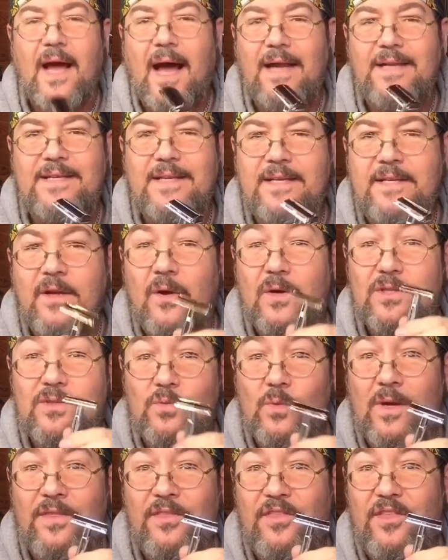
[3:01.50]
I did notice
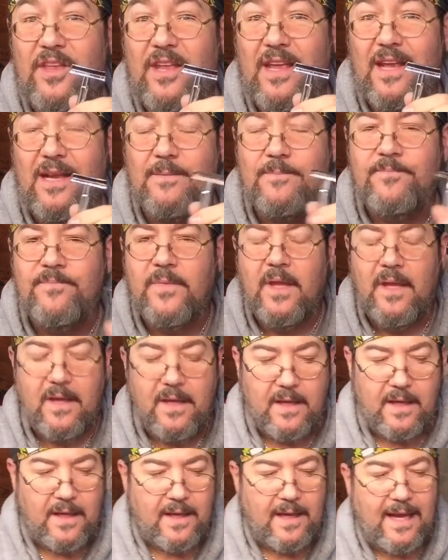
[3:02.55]
one thing.
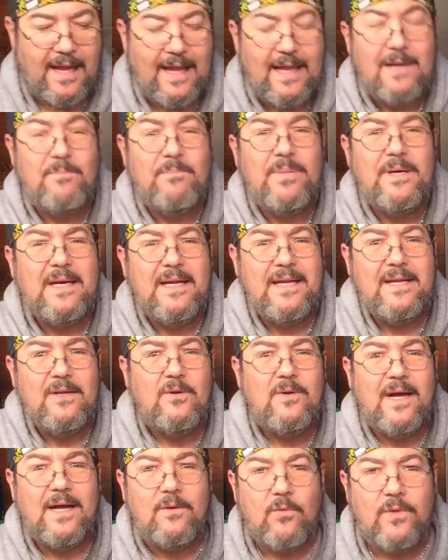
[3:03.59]
I had a buddy
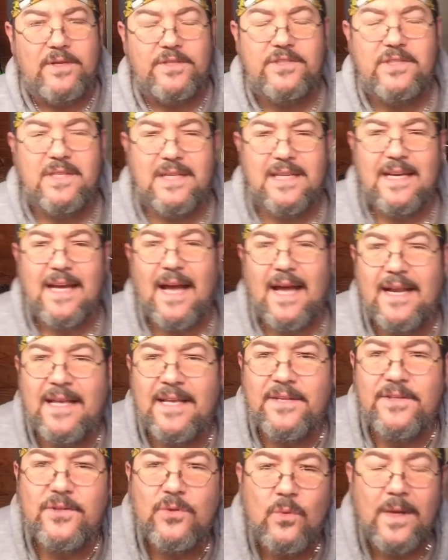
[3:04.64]
who I recently got
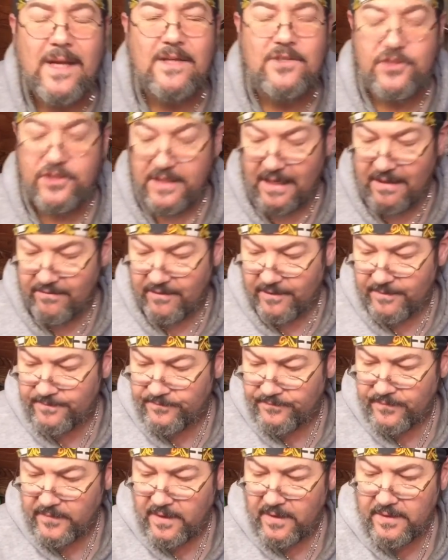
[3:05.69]
into wet shaving
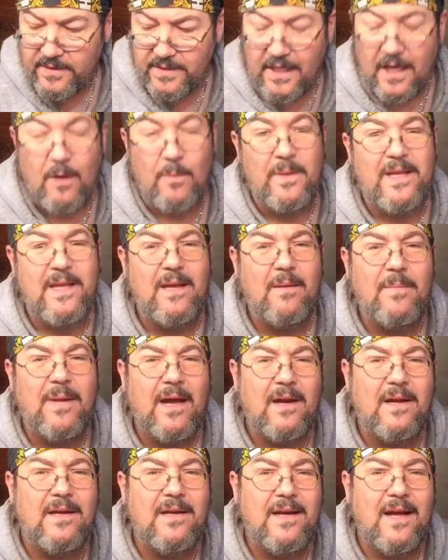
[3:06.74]
tell me
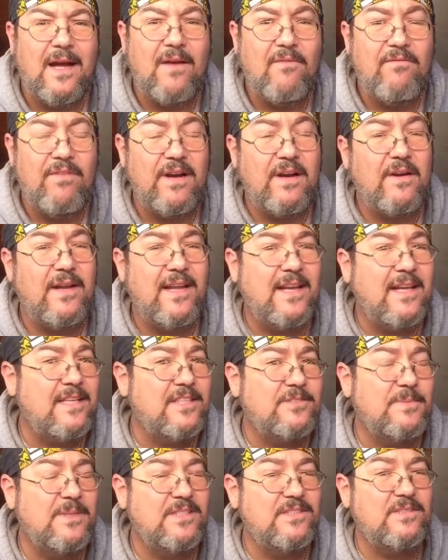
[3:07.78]
about a very
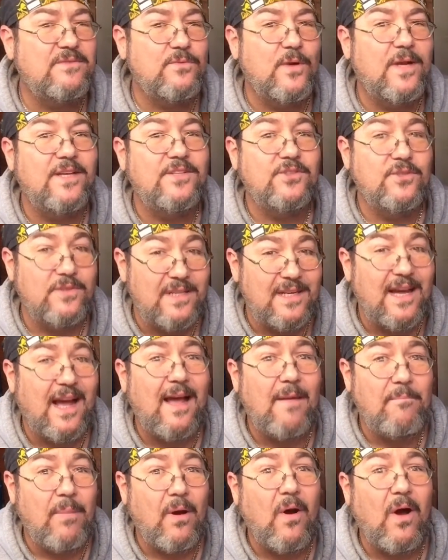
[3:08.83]
inexpensive razor that
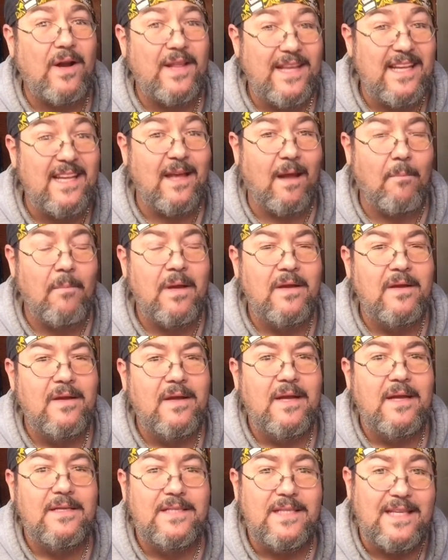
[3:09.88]
I bought him
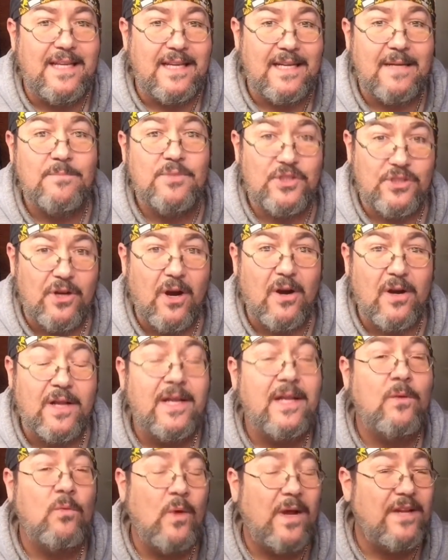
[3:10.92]
to get him started
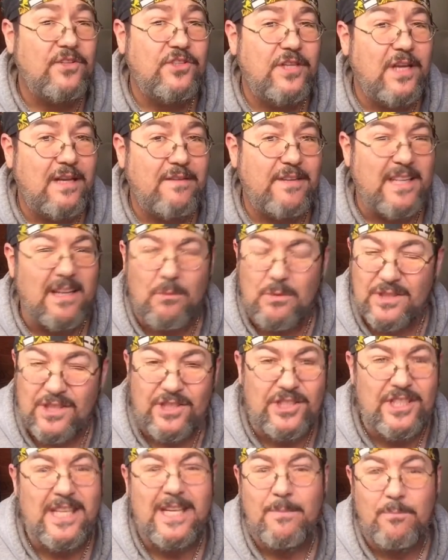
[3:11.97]
in wet shaving. It was a
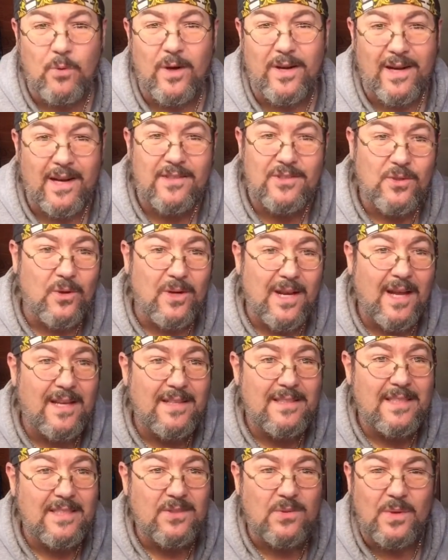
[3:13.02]
cheap one, sort of
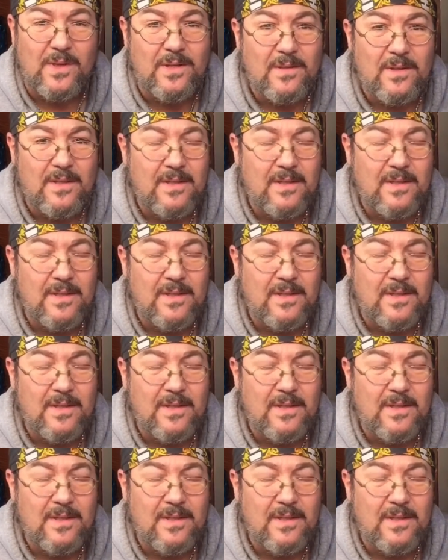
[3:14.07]
like this one.